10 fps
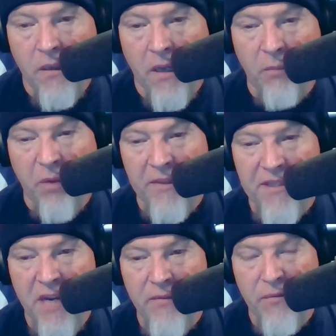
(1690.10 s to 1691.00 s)
I'll probably
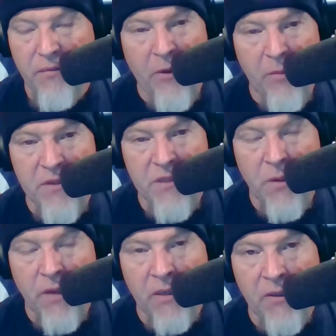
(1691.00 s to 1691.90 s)
save it for another
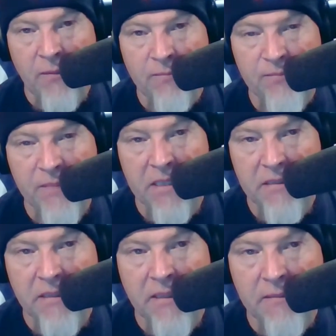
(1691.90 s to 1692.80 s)
episode. I don't know.
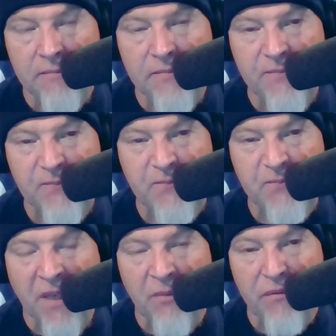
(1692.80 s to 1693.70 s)
But
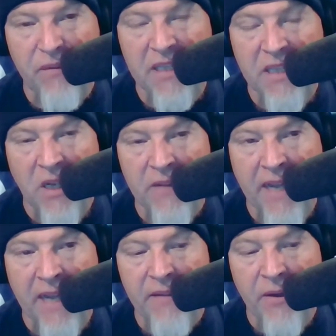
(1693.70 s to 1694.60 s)
I reflected on
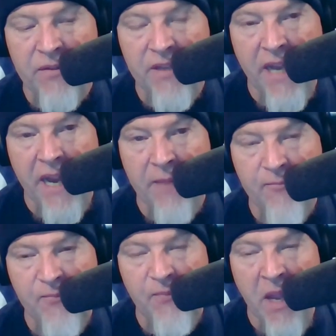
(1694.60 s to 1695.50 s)
that there today.
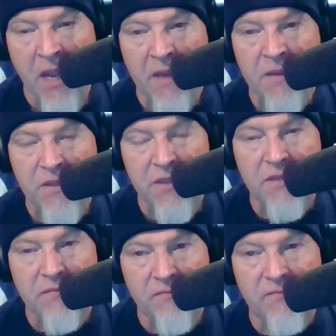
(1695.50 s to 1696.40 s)
And
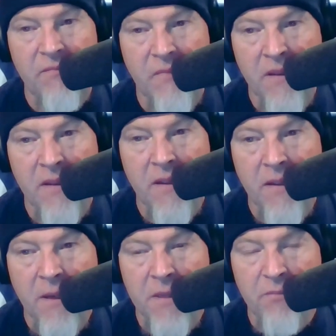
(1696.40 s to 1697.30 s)
just
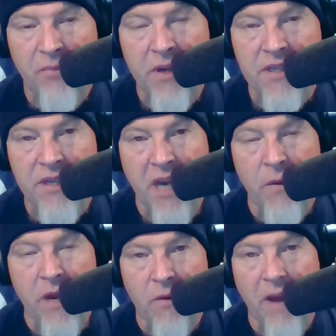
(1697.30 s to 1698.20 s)
some pretty
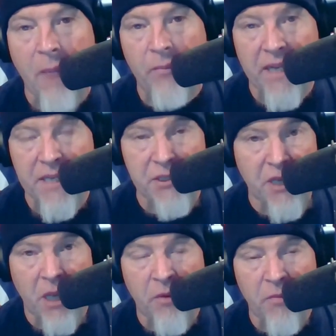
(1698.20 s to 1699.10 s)
scary crap, ladies and
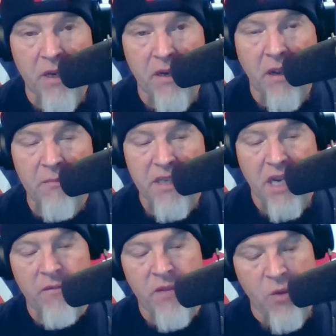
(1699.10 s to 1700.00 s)
gentlemen, when it comes
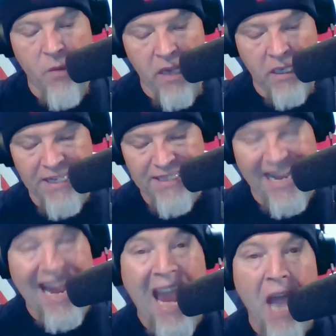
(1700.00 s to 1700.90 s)
to how the UN likes
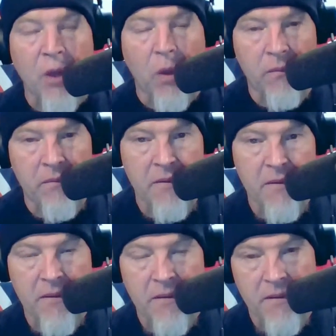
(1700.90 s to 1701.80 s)
to handle
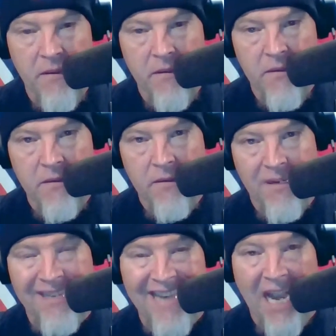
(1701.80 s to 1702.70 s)

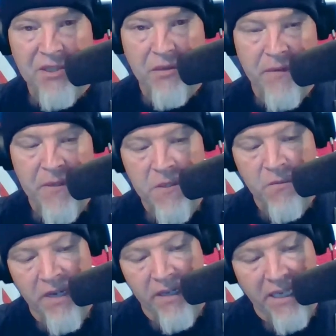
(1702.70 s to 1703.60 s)
catastrophes,
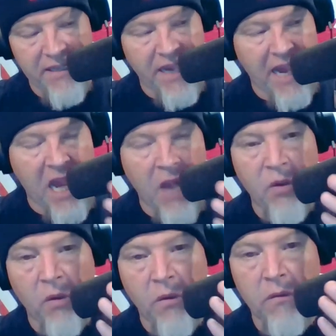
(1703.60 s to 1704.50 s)
when it like to
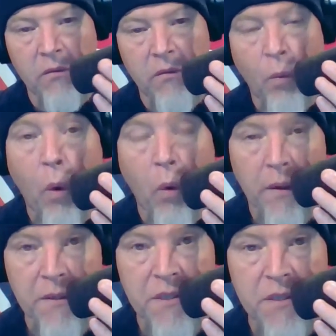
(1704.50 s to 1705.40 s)
handle
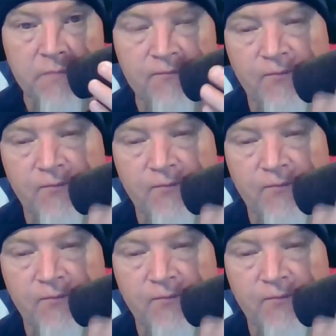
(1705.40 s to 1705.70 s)
wars.